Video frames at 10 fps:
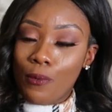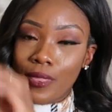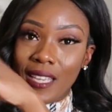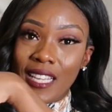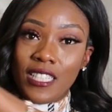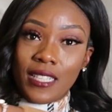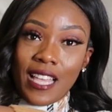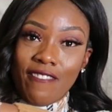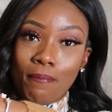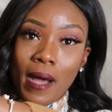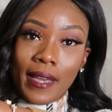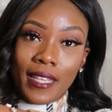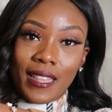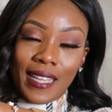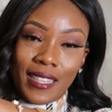with it. It does have
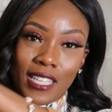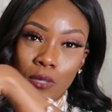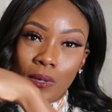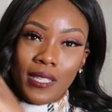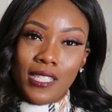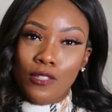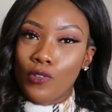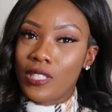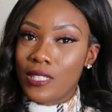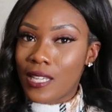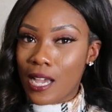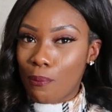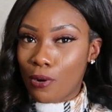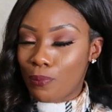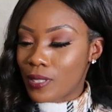pocket like this, but this is for
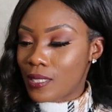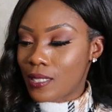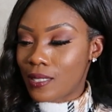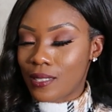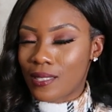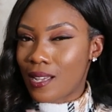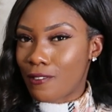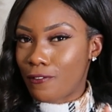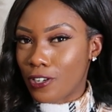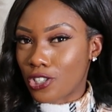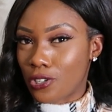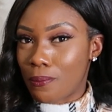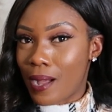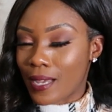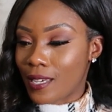design purposes. That's not a functional
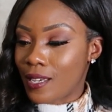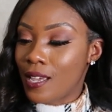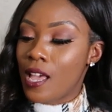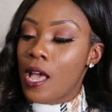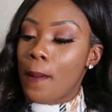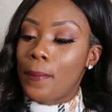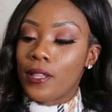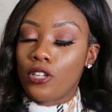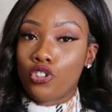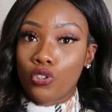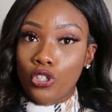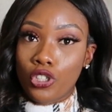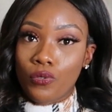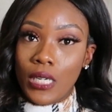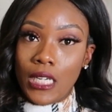pocket, but the
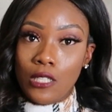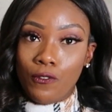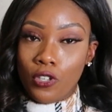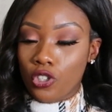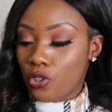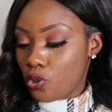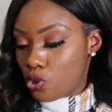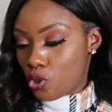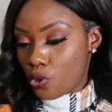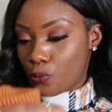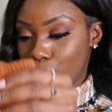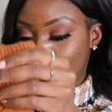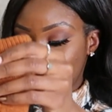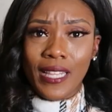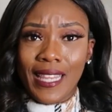drawstring is functional, so
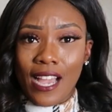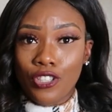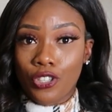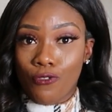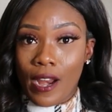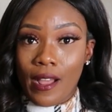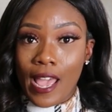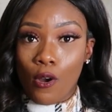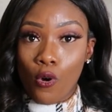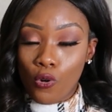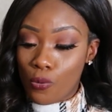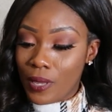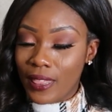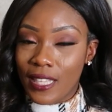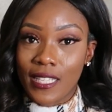you can lounge around at home
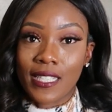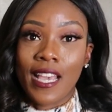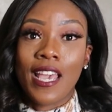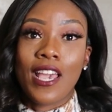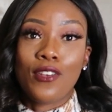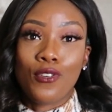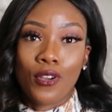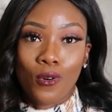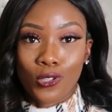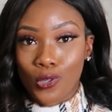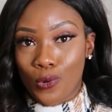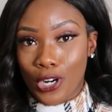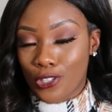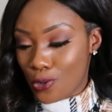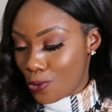in this, and you can also wear
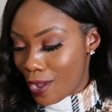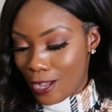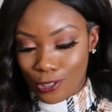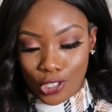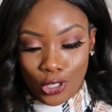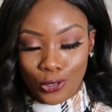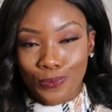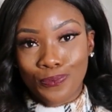it to go out, so